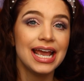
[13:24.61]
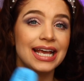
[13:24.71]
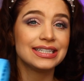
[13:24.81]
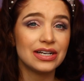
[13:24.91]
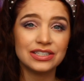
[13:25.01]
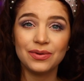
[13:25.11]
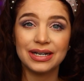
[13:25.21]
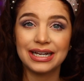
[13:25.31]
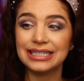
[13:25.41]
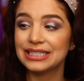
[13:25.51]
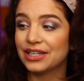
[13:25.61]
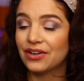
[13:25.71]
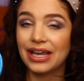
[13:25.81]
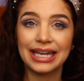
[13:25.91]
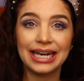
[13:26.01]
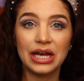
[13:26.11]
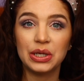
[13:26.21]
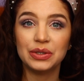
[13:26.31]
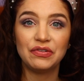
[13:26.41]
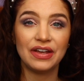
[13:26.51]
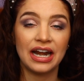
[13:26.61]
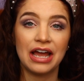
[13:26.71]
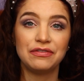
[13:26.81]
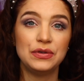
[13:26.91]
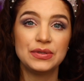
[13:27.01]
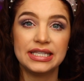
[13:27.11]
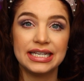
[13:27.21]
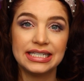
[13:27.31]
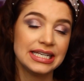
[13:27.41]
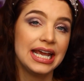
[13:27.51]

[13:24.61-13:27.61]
It's also a nice little handheld fan. I've used this